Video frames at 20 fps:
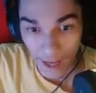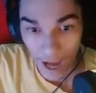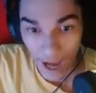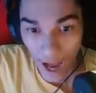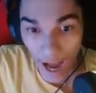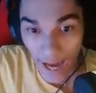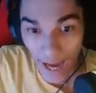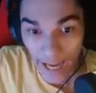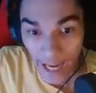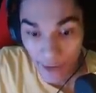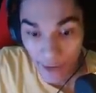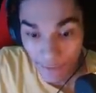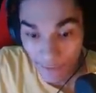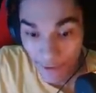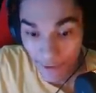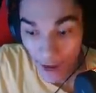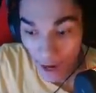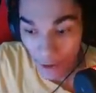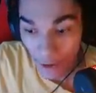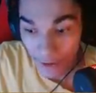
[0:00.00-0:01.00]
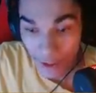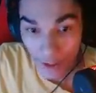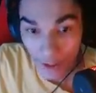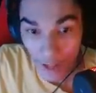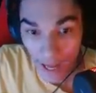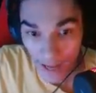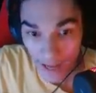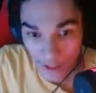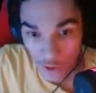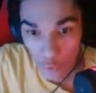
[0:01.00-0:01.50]
I have found the
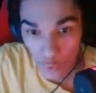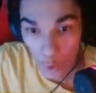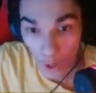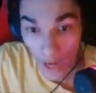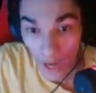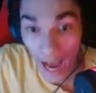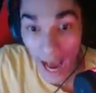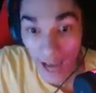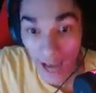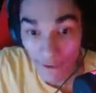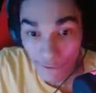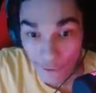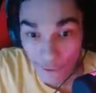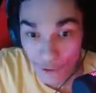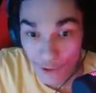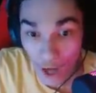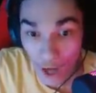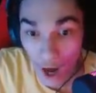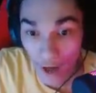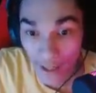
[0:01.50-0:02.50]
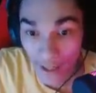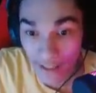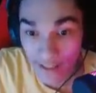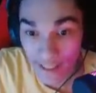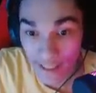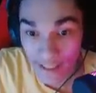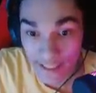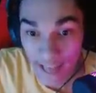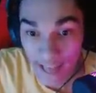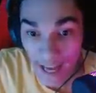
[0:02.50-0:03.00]
last one. I forgot it
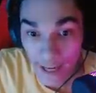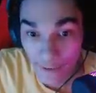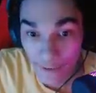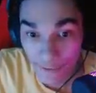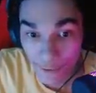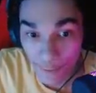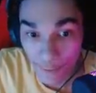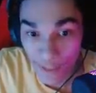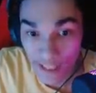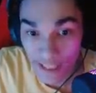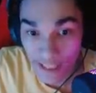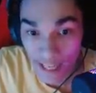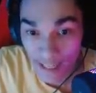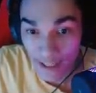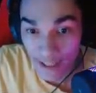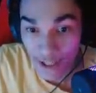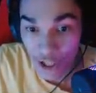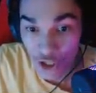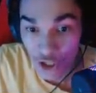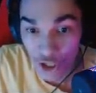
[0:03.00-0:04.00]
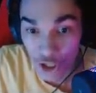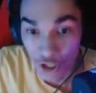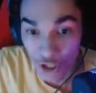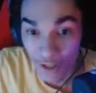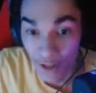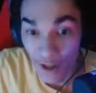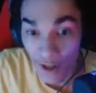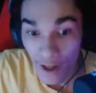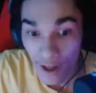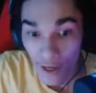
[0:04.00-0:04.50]
to get it from the technician.
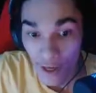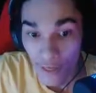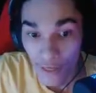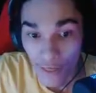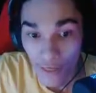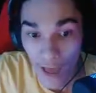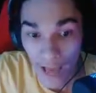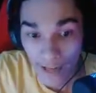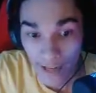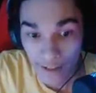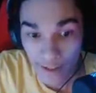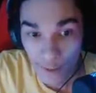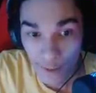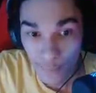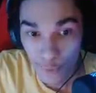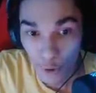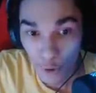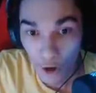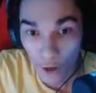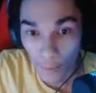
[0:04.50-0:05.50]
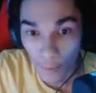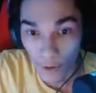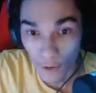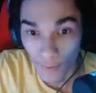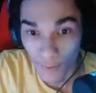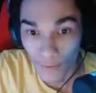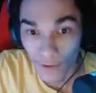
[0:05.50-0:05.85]
That is the problem.